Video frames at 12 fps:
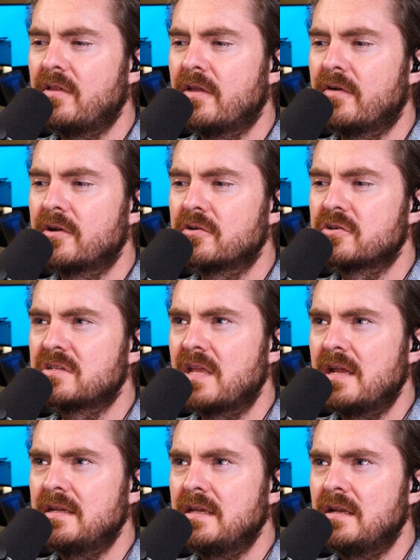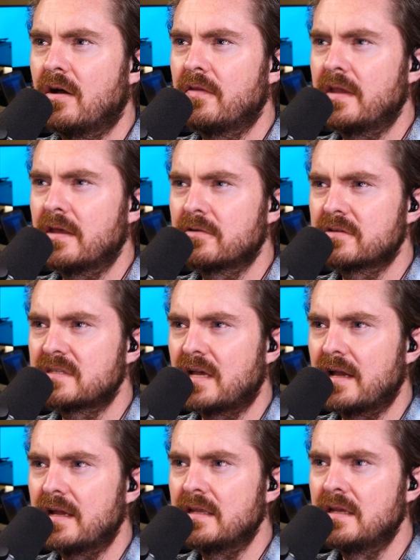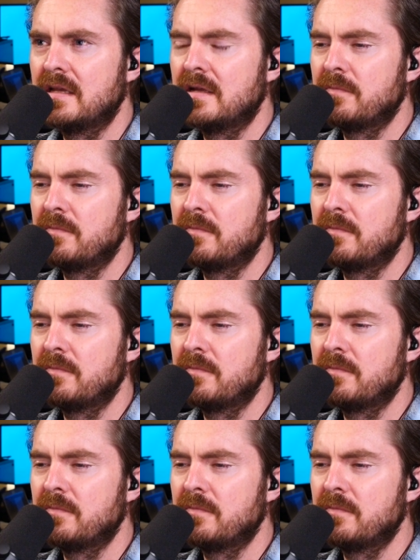of understanding on the other side